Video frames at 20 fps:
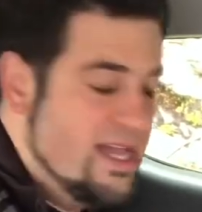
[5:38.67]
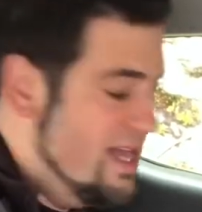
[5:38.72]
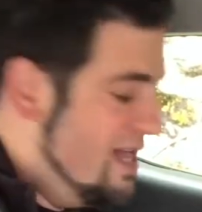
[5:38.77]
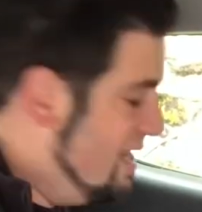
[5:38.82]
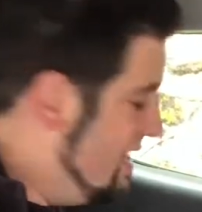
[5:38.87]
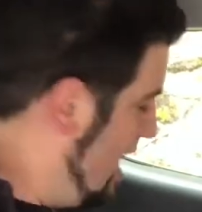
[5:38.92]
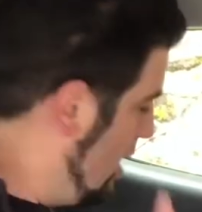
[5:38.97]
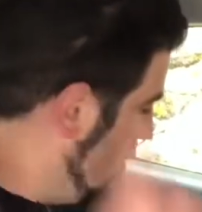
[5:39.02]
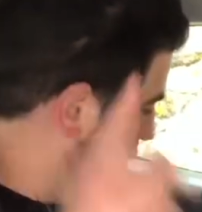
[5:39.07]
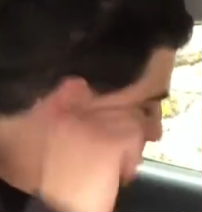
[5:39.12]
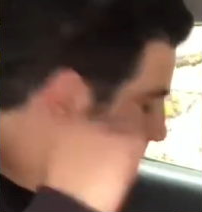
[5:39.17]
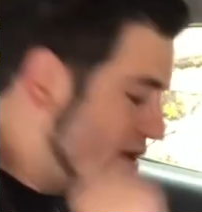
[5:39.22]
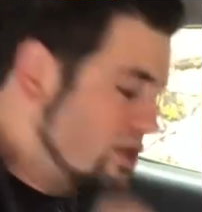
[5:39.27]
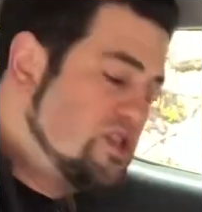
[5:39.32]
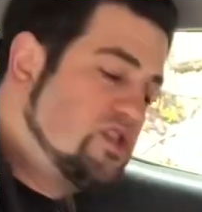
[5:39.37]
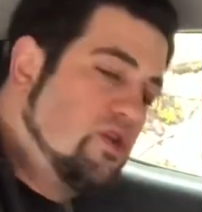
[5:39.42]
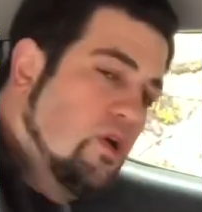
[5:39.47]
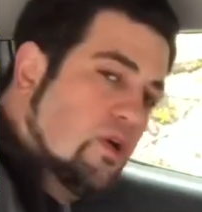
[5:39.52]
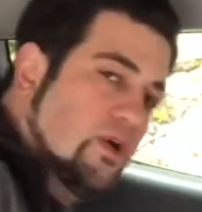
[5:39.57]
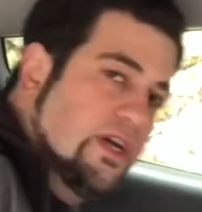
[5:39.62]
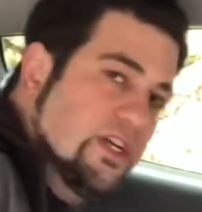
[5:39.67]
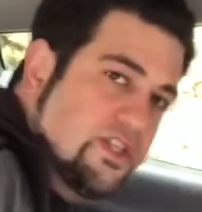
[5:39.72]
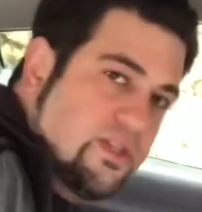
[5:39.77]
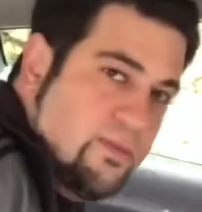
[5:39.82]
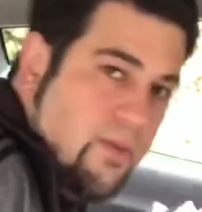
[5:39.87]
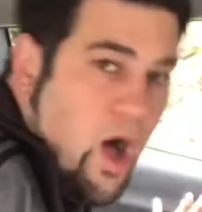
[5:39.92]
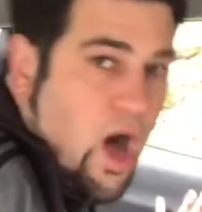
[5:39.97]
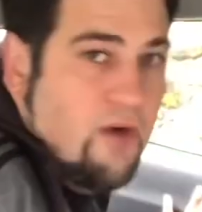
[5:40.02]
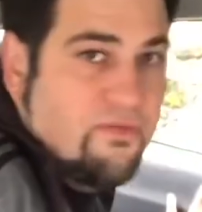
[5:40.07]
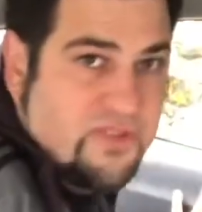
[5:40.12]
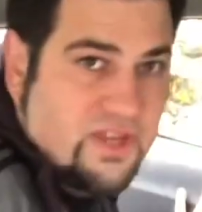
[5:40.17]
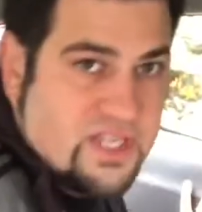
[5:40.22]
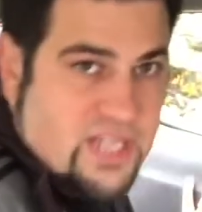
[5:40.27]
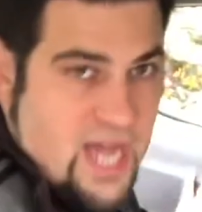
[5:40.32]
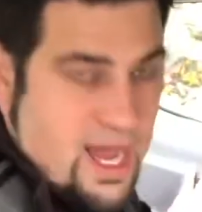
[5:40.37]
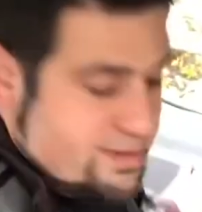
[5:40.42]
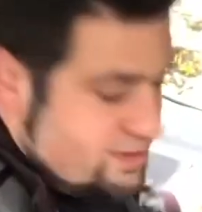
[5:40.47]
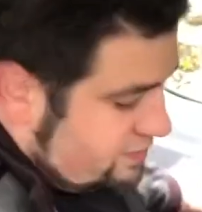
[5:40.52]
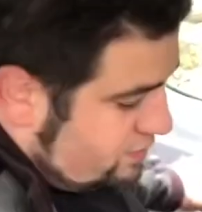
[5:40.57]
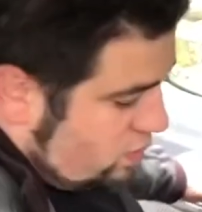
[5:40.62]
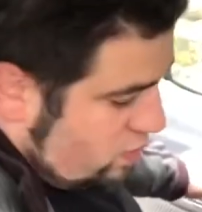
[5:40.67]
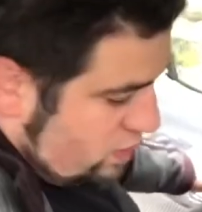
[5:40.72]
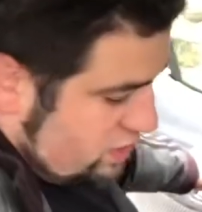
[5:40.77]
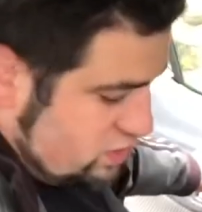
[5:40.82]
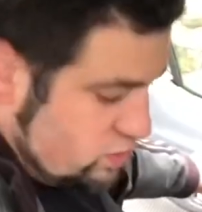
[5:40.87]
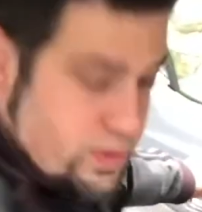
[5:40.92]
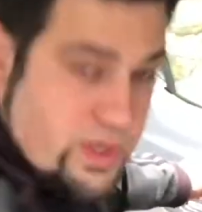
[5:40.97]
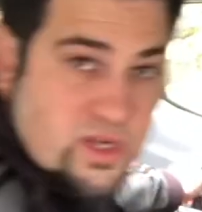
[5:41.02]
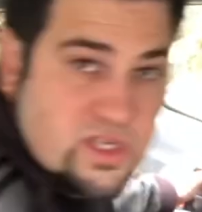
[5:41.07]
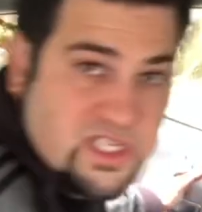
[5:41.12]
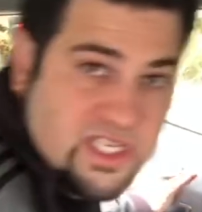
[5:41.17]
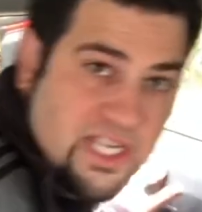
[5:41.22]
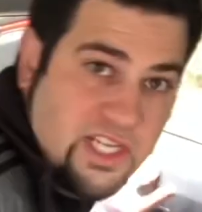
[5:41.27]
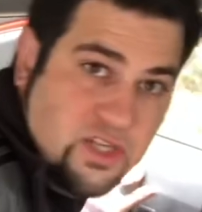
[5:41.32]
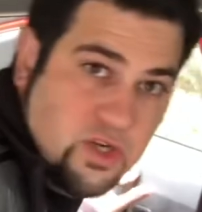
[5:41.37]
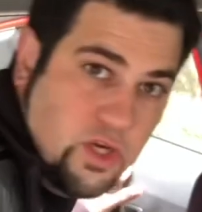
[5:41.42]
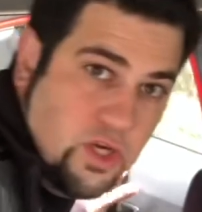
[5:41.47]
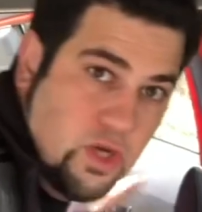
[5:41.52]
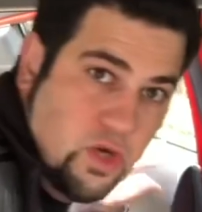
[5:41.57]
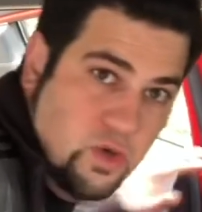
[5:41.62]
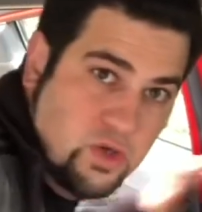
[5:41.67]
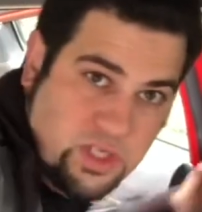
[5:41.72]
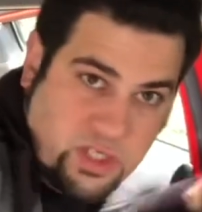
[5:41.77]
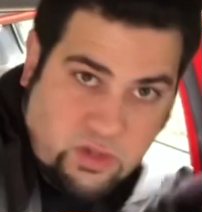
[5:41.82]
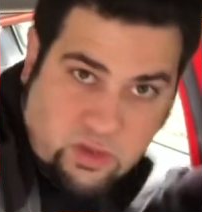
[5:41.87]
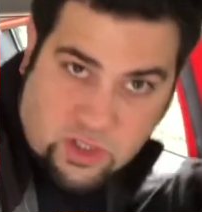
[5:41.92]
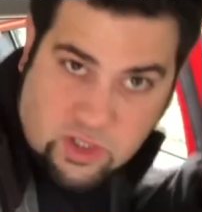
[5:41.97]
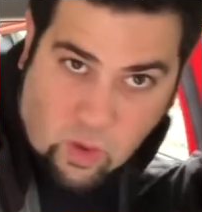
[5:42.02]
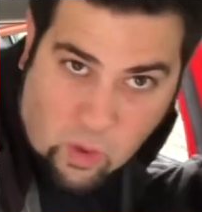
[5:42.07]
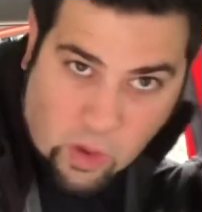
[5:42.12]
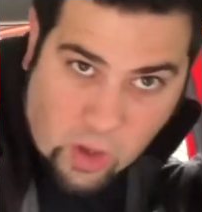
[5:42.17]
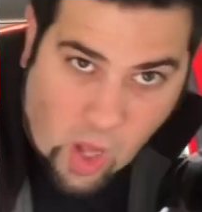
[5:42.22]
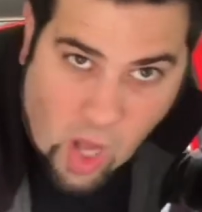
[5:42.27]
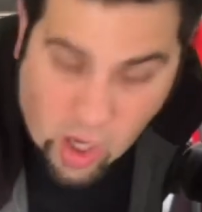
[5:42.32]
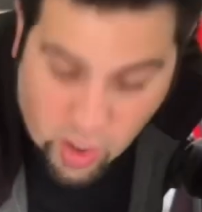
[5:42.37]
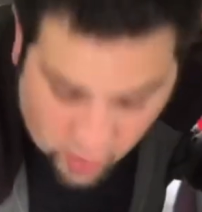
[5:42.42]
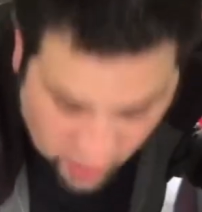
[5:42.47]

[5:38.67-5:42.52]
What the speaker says: Now, what about storage? Oftentimes, of course, rear seats are used to store longer